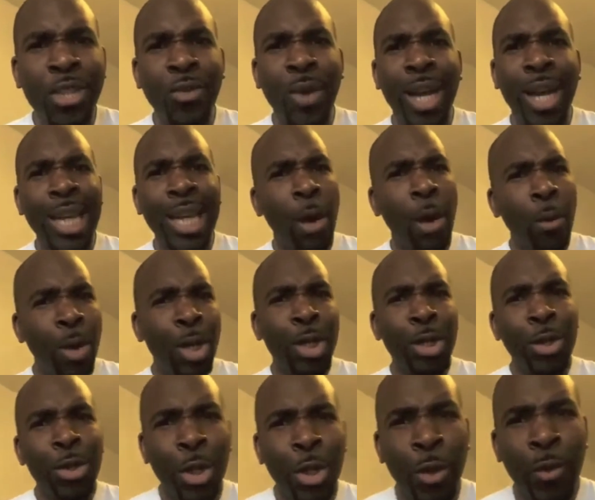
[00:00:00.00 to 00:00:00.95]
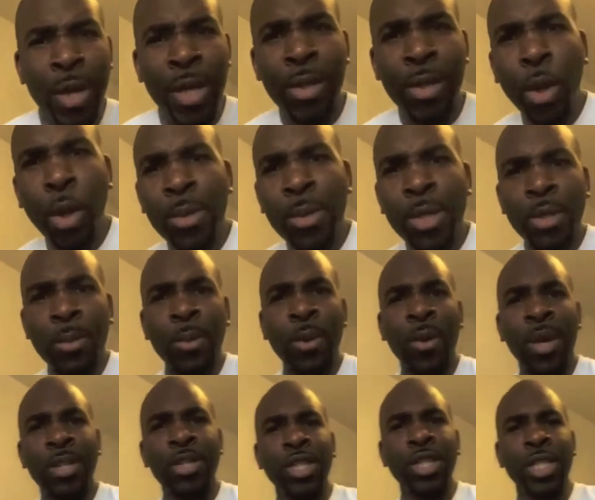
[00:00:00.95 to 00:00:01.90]
right now? What are you doing? Throw me some
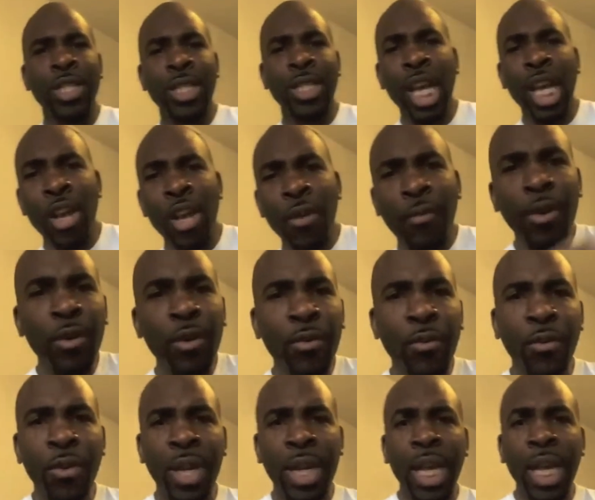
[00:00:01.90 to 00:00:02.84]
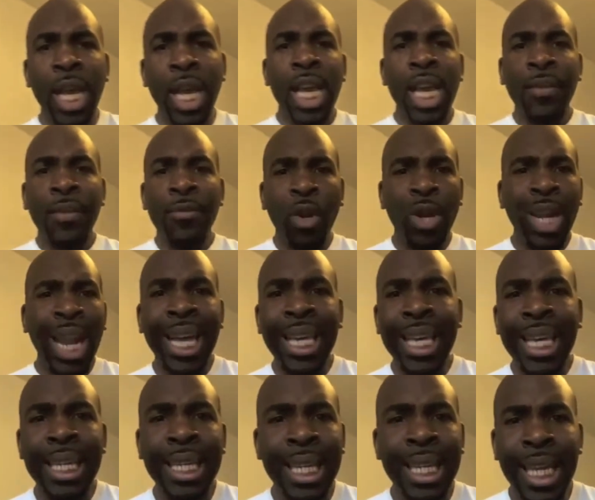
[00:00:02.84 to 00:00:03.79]
questions. Feel free. If you're
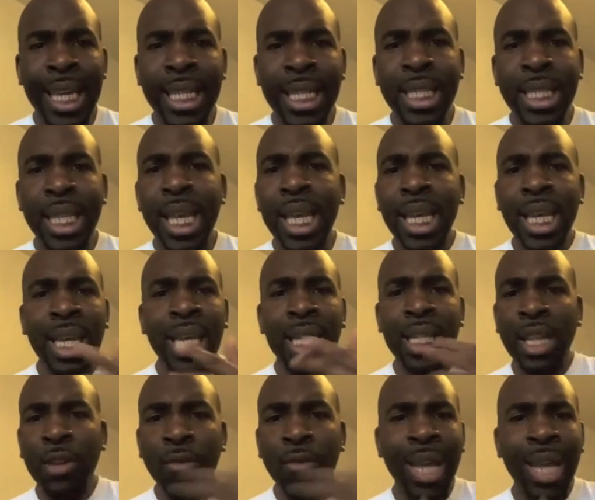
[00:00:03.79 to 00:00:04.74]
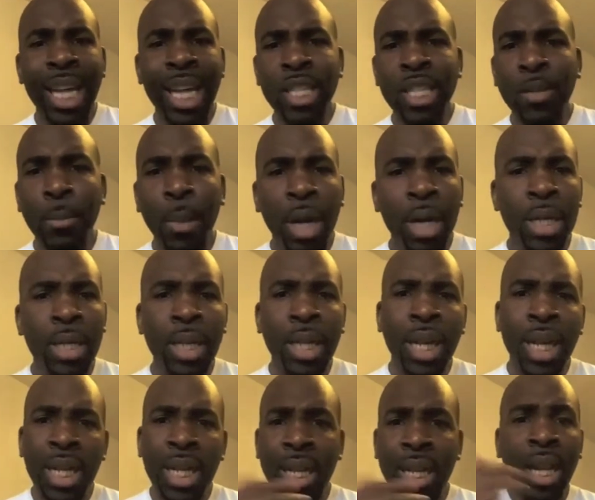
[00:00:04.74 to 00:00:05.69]
liking this, click the react button,
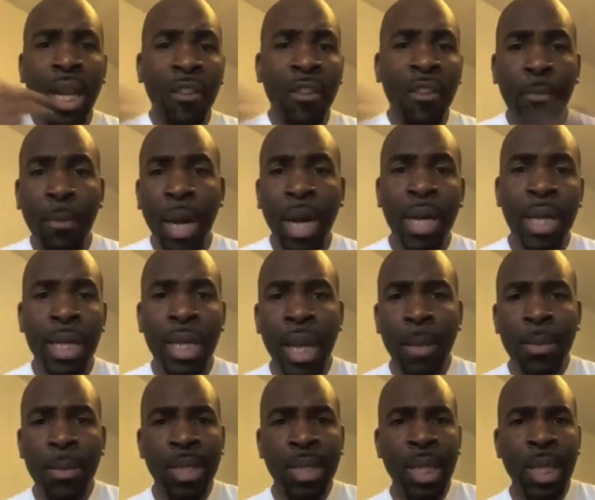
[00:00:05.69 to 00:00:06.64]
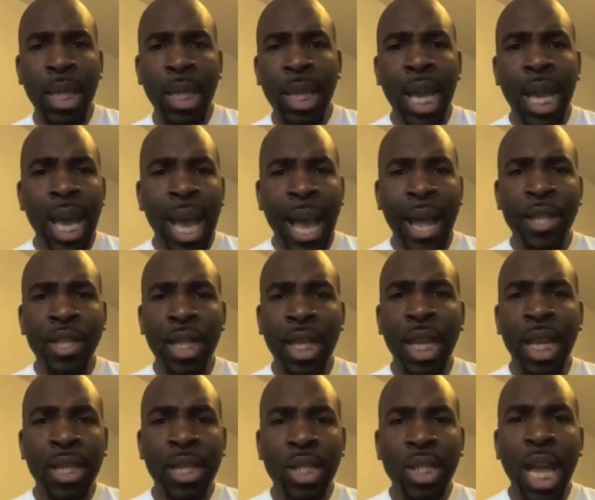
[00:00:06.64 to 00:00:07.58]
click the love button. Let me see. Actually,
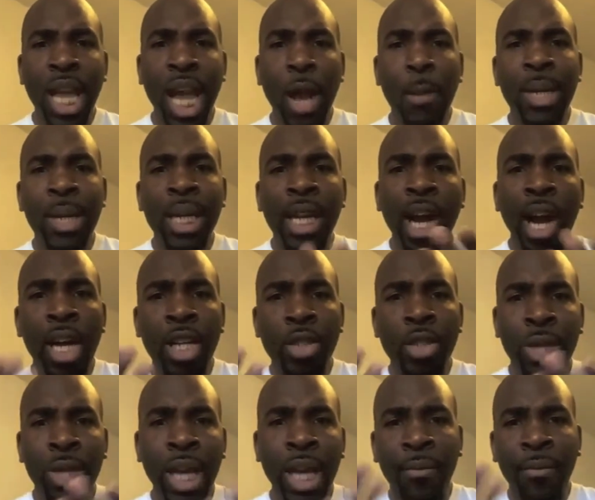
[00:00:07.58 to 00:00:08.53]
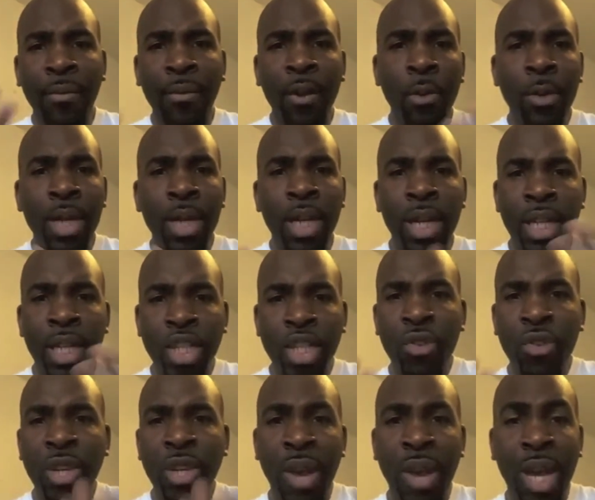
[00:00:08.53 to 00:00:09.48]
let's see how many hearts we get flowing on the
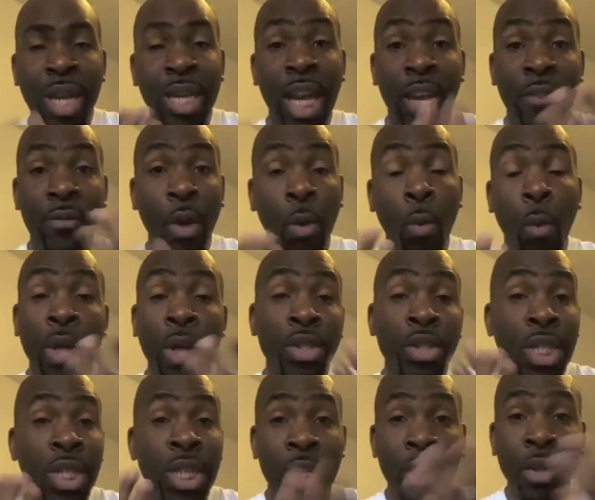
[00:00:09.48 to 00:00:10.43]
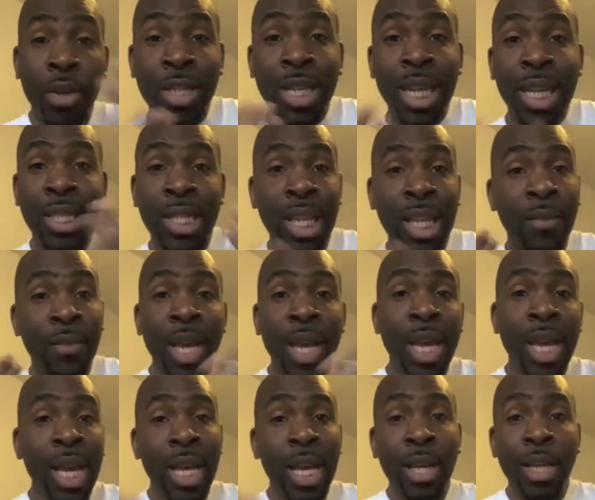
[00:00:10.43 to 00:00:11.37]
screen right now. If you're watching and you're attentive,
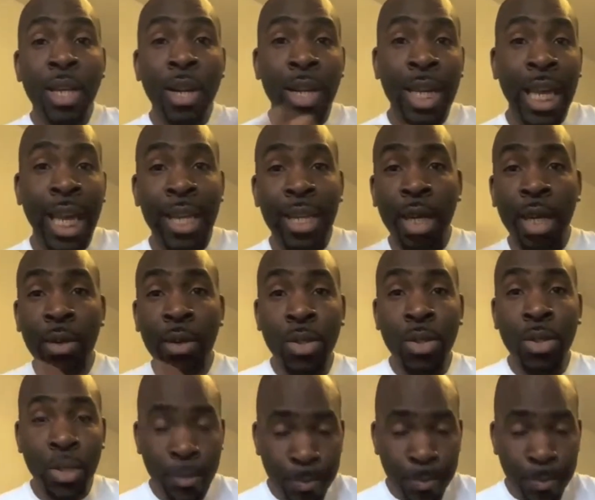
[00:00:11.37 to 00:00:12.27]
you know, get those